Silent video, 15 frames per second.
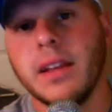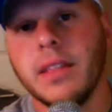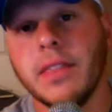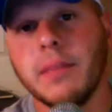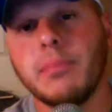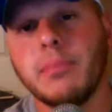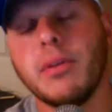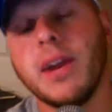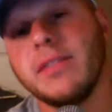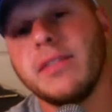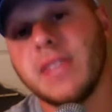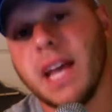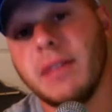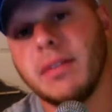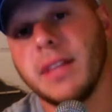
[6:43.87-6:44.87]
the
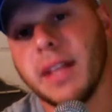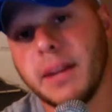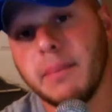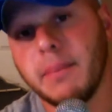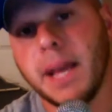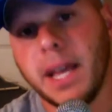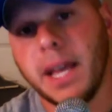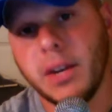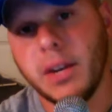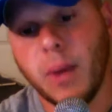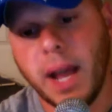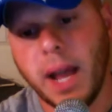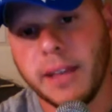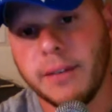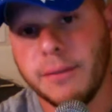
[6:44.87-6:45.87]
Braves have a lot of
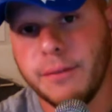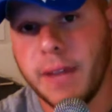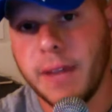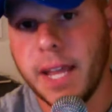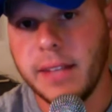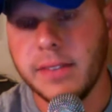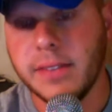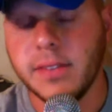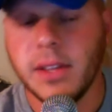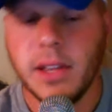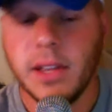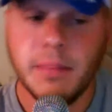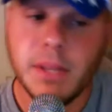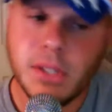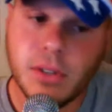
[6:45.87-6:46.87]
bandwagon fans.
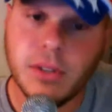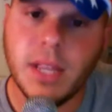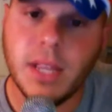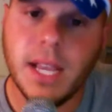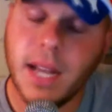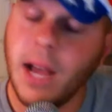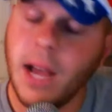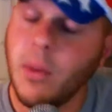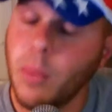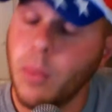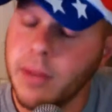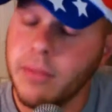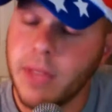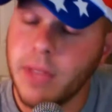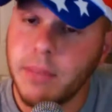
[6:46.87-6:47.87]
Mr. Lane, not
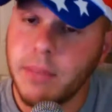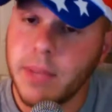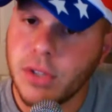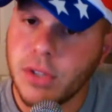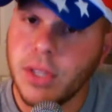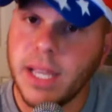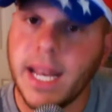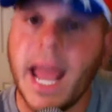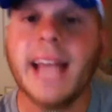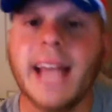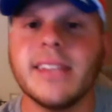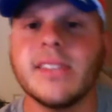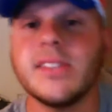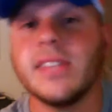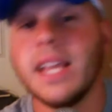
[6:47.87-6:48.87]
one of them. Mr. Lane
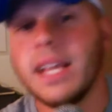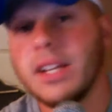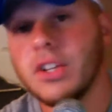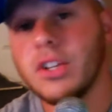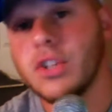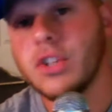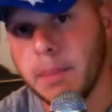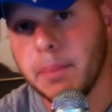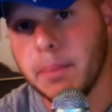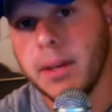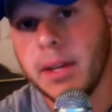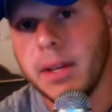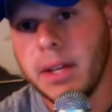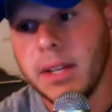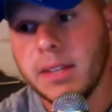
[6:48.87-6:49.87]
has stayed ship
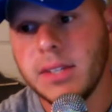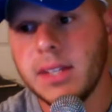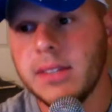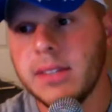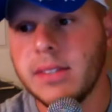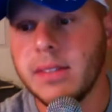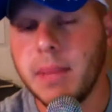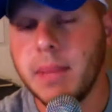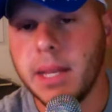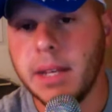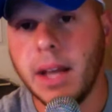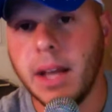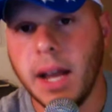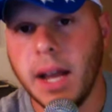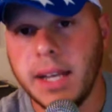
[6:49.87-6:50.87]
since the
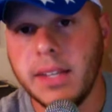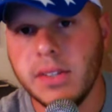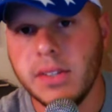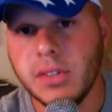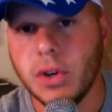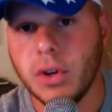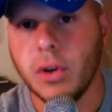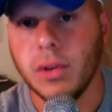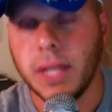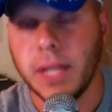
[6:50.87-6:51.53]
mid-'90s, early